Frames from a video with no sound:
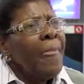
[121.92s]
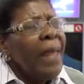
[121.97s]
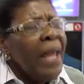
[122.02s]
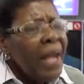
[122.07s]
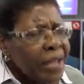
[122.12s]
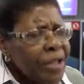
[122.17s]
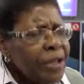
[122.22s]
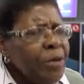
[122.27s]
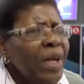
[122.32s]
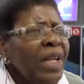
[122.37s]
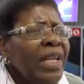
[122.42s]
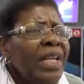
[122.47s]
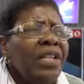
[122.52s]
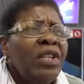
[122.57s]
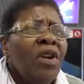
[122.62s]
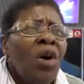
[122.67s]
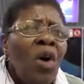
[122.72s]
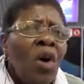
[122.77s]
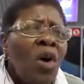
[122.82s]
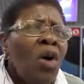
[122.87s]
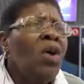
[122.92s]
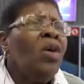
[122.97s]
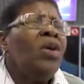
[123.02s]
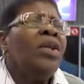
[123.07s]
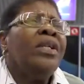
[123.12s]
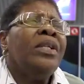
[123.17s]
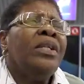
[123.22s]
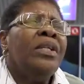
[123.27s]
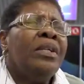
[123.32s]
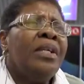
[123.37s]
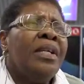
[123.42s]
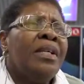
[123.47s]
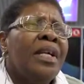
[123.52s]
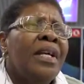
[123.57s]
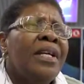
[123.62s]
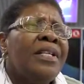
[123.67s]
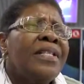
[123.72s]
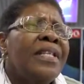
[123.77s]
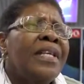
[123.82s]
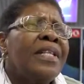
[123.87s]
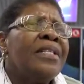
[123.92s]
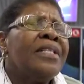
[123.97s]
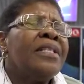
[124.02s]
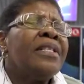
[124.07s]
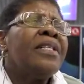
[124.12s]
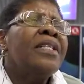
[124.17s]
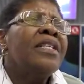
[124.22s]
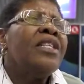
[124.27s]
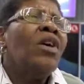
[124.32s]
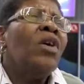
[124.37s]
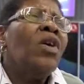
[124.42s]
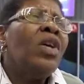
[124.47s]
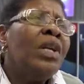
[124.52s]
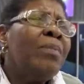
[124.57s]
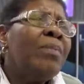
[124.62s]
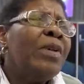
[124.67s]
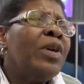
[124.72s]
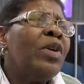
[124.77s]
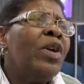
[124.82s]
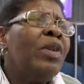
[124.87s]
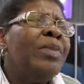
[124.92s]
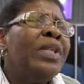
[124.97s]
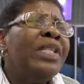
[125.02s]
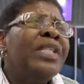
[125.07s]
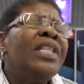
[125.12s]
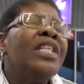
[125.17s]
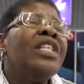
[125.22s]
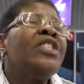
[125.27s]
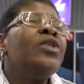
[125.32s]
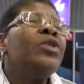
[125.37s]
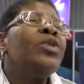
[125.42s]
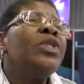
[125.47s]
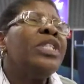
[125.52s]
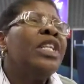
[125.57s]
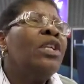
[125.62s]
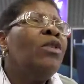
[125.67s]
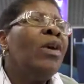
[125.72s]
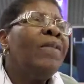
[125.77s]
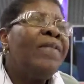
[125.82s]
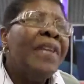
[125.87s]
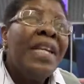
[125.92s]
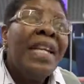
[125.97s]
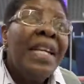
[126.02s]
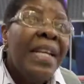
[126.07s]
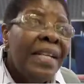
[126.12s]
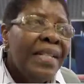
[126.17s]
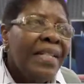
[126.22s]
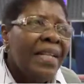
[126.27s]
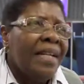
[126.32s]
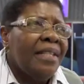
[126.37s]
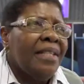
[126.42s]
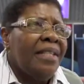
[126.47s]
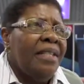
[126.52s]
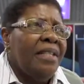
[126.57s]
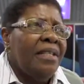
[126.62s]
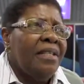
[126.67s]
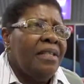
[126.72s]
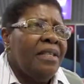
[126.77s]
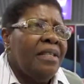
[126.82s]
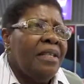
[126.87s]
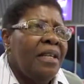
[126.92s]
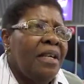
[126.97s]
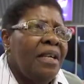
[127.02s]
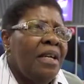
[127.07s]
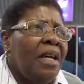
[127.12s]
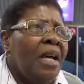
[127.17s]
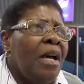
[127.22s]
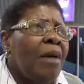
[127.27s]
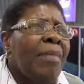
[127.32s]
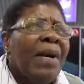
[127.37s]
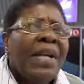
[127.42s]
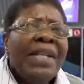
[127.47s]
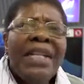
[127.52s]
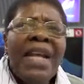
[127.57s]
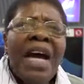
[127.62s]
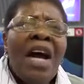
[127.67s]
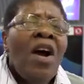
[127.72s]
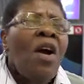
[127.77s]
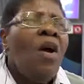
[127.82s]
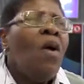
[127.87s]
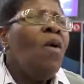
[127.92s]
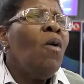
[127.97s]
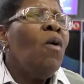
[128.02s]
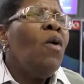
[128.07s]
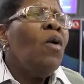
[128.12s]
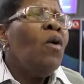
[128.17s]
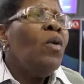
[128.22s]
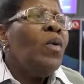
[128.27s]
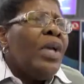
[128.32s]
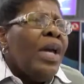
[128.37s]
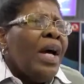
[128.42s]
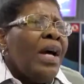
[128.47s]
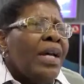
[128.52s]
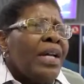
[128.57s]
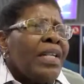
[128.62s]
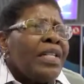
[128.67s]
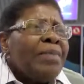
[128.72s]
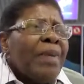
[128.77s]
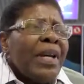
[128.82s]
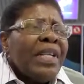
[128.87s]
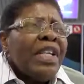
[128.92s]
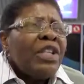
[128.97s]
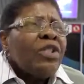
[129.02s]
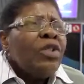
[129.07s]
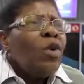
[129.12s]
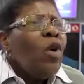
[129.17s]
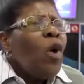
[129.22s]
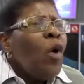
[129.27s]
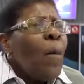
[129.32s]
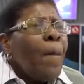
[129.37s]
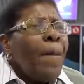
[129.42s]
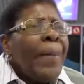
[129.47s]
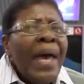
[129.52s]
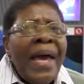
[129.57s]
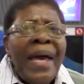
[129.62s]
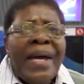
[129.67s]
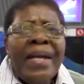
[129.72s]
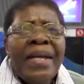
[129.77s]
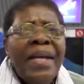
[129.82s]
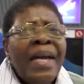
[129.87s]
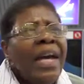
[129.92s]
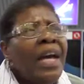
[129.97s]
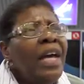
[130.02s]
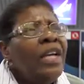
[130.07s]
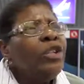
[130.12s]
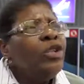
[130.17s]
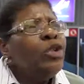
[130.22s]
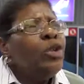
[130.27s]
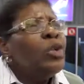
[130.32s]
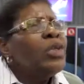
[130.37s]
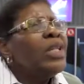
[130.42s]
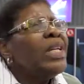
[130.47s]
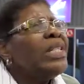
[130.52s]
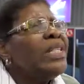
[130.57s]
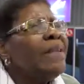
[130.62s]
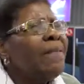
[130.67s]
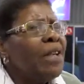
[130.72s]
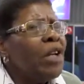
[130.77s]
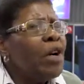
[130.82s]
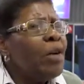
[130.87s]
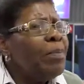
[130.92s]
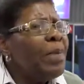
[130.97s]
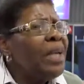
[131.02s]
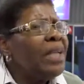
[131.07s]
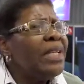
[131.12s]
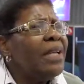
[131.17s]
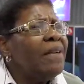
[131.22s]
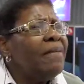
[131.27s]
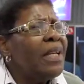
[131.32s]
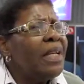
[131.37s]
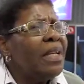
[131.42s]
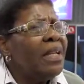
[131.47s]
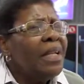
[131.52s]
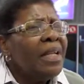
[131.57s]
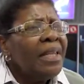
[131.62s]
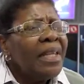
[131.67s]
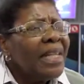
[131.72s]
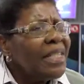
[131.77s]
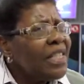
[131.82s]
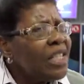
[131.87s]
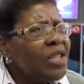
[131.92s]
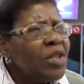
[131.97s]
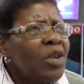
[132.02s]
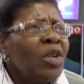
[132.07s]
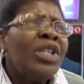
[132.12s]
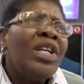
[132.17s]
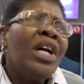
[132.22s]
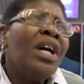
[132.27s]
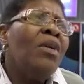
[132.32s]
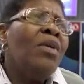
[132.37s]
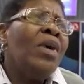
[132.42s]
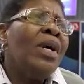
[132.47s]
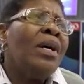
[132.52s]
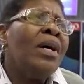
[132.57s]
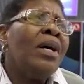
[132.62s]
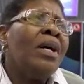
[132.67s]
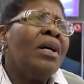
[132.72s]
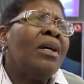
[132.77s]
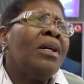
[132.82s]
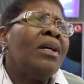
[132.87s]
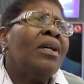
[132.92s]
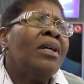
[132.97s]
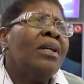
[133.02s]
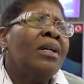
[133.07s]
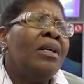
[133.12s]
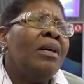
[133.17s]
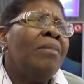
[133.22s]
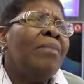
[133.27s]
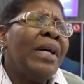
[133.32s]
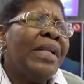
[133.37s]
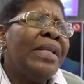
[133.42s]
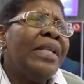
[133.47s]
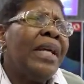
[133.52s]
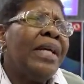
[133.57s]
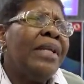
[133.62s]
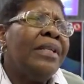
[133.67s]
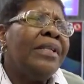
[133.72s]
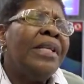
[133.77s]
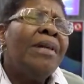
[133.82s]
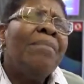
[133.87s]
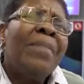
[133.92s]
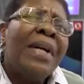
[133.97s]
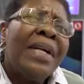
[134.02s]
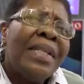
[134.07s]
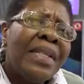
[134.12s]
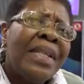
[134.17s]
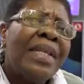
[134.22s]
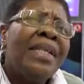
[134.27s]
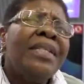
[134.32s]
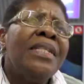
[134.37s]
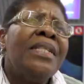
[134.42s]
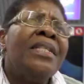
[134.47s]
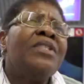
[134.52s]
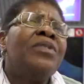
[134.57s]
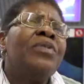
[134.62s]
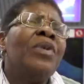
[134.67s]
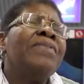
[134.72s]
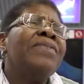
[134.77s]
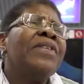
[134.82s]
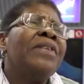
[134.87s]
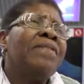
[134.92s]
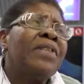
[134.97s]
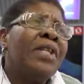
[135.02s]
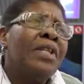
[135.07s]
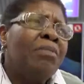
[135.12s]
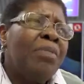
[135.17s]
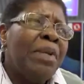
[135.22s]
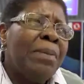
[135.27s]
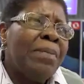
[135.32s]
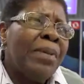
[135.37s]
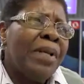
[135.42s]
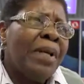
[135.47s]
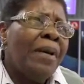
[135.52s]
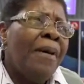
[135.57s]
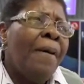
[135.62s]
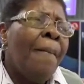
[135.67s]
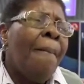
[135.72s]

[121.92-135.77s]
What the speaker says: actually in all essence, the Olympic Committee is to deal with elite athletes. But now we are expected to go back and do the development even. That is not our mandate. The mandate is with different people.